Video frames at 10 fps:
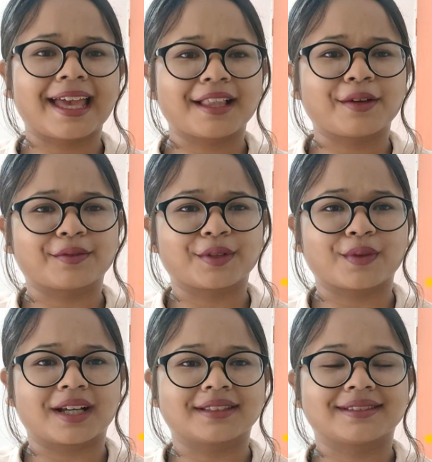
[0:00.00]
Hello
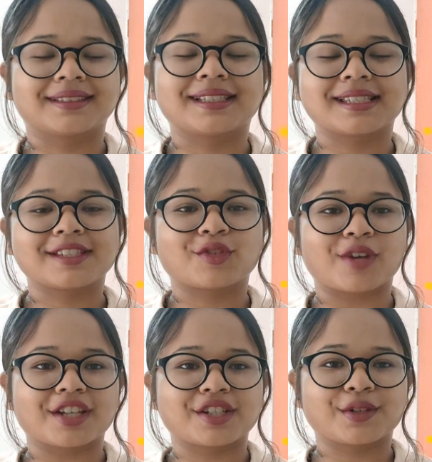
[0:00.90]
everyone, this is
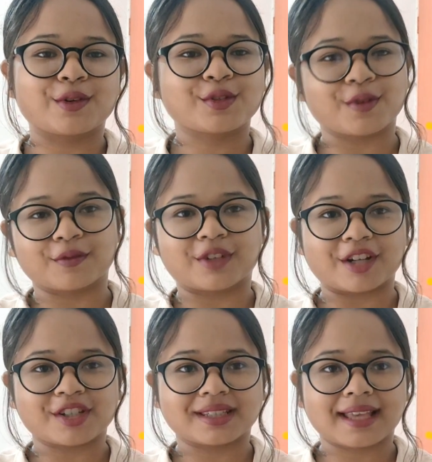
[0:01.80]
Rashi Ghosh from
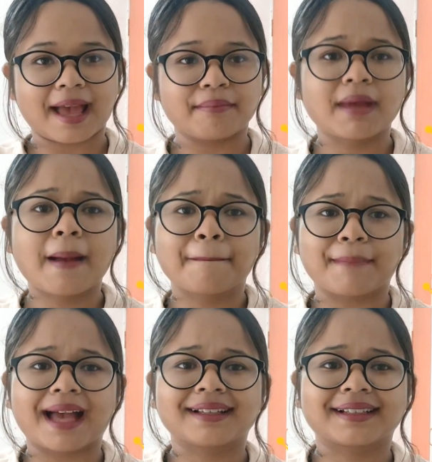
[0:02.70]
Freshers Camp,
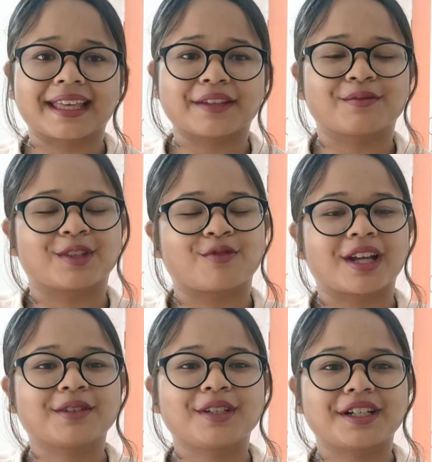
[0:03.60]
back again with
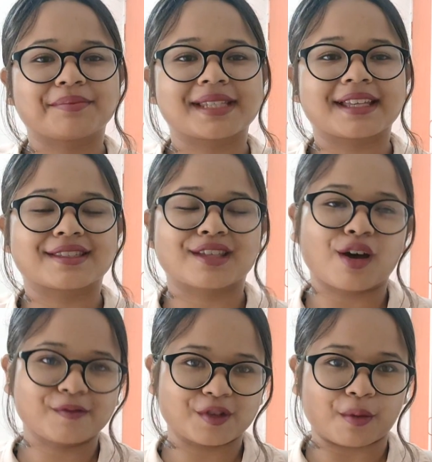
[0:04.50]
regular updates
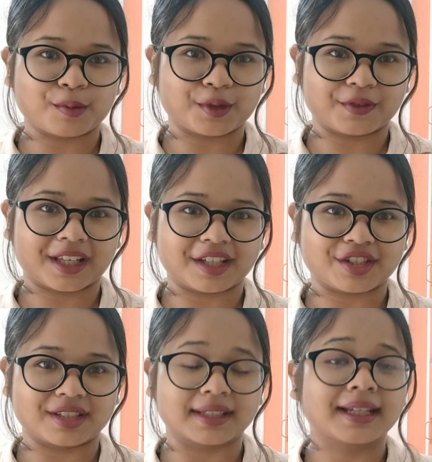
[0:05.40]
of job
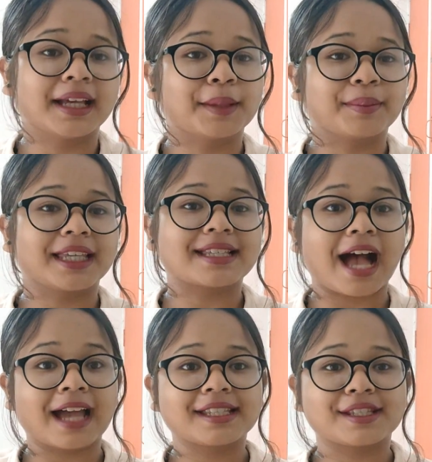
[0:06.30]
notification. Be it
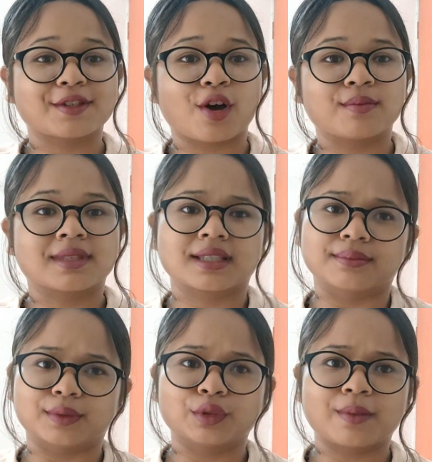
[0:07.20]
IT jobs,
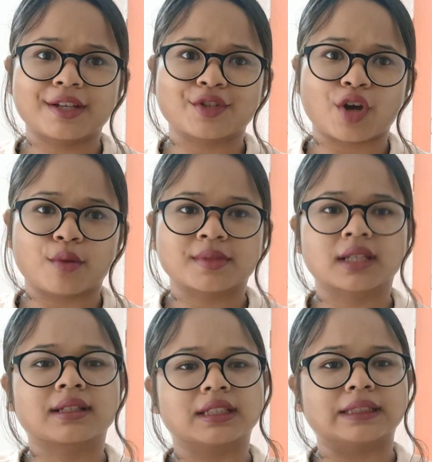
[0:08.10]
diploma jobs,
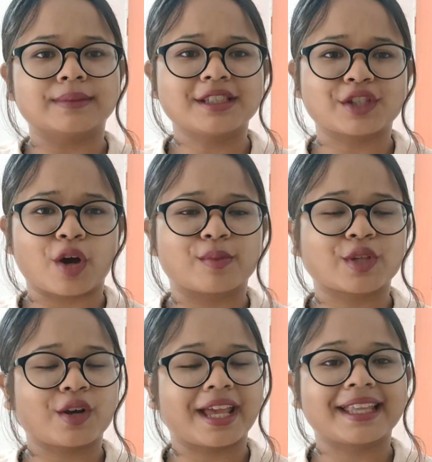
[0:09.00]
government
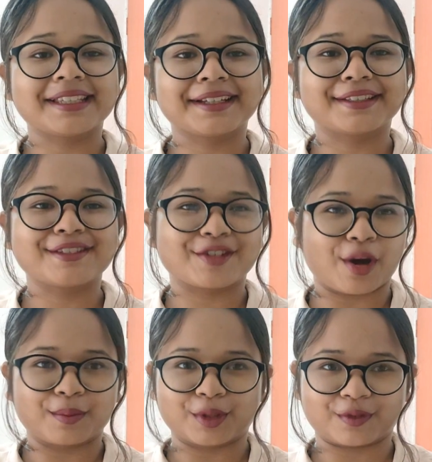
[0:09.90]
jobs or any other
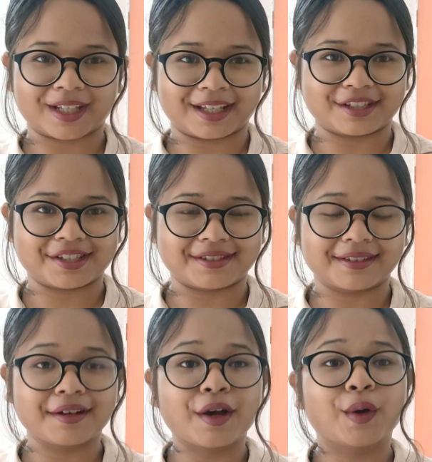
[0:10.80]
job notification.